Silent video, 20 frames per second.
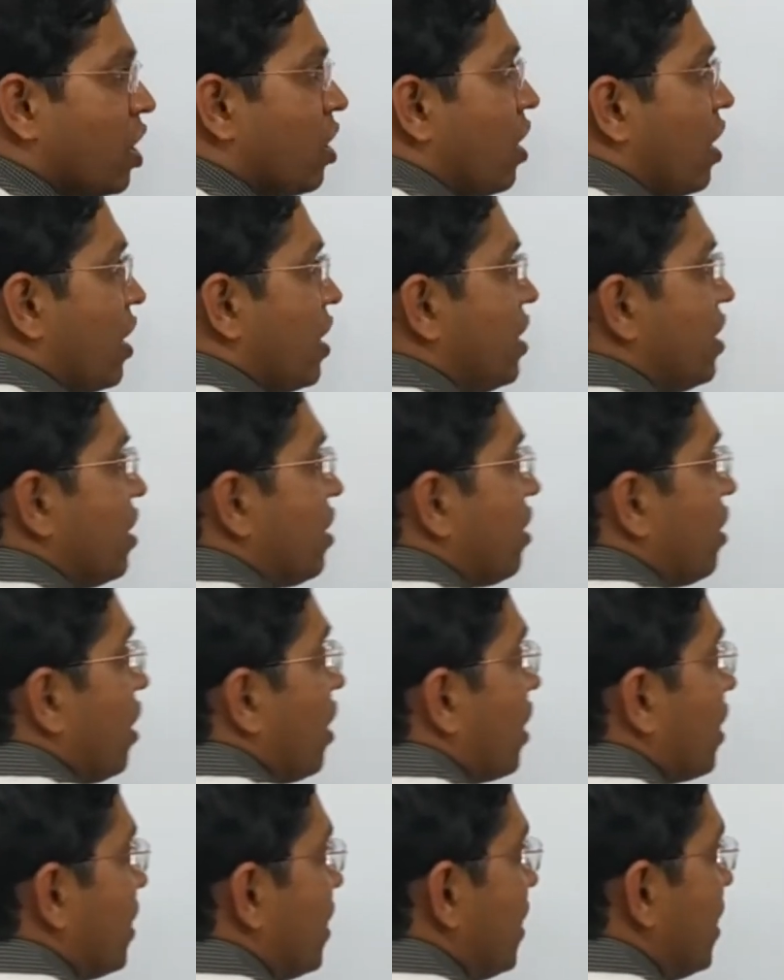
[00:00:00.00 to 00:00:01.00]
Here
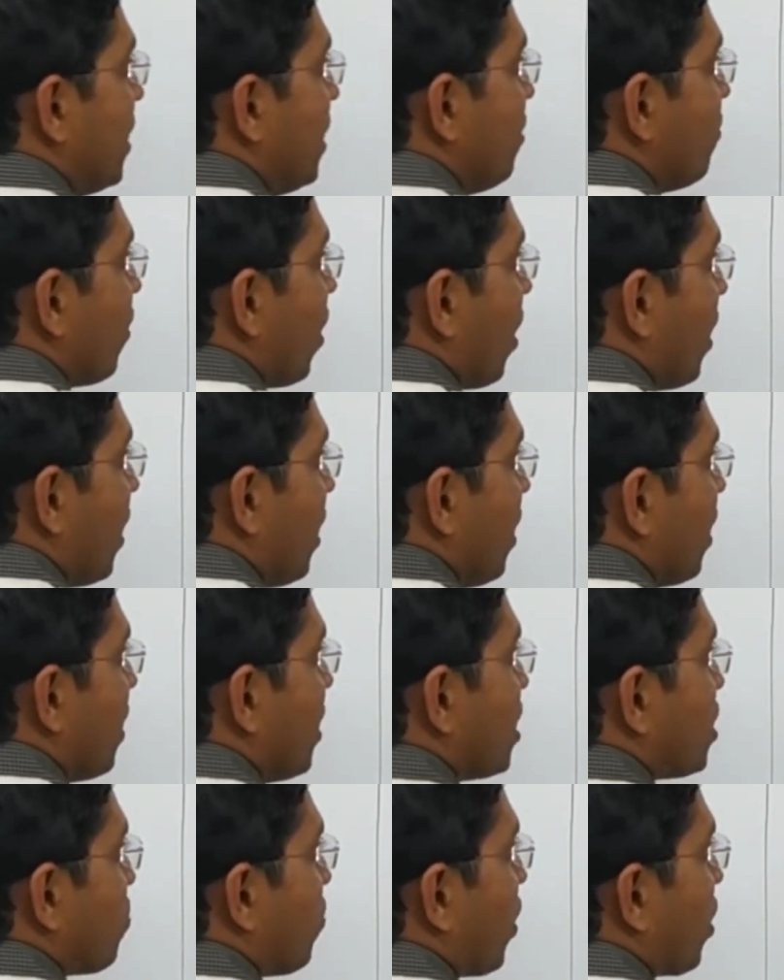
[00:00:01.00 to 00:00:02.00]
dy
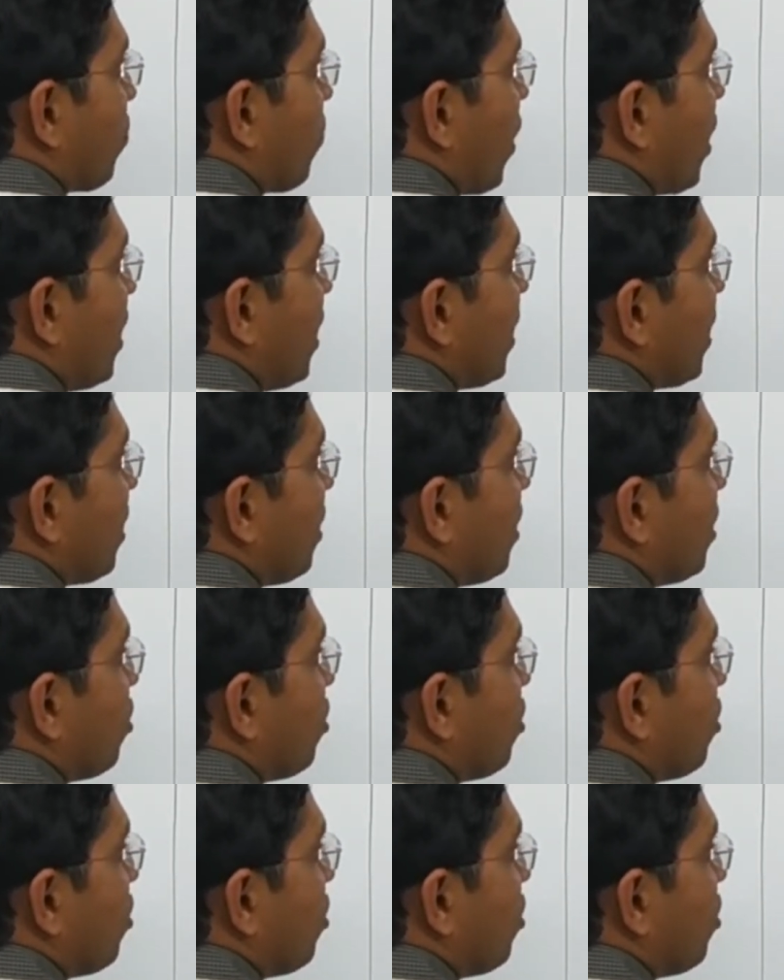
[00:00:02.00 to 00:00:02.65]
is perpendicular